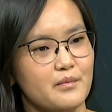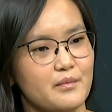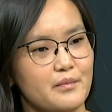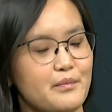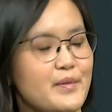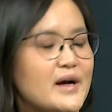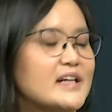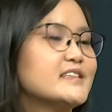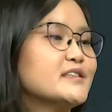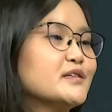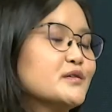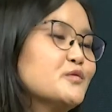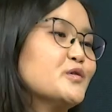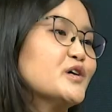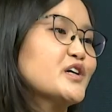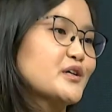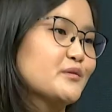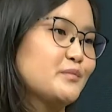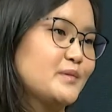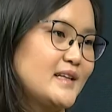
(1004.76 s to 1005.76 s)
better
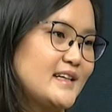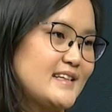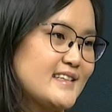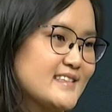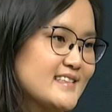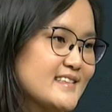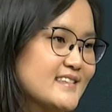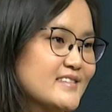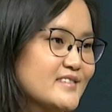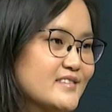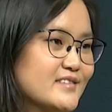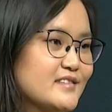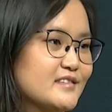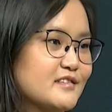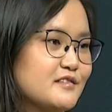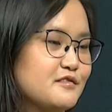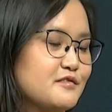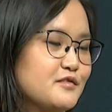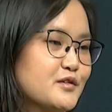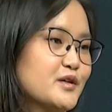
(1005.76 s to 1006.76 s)
workplace
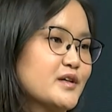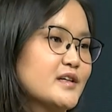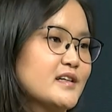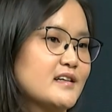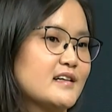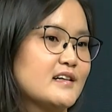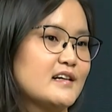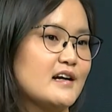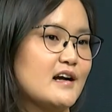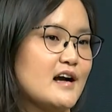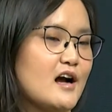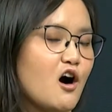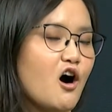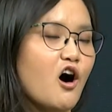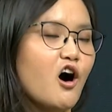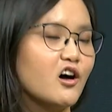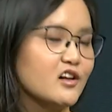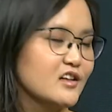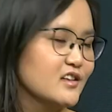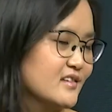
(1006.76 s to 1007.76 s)
for
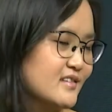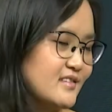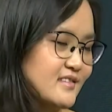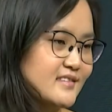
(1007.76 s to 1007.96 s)
all,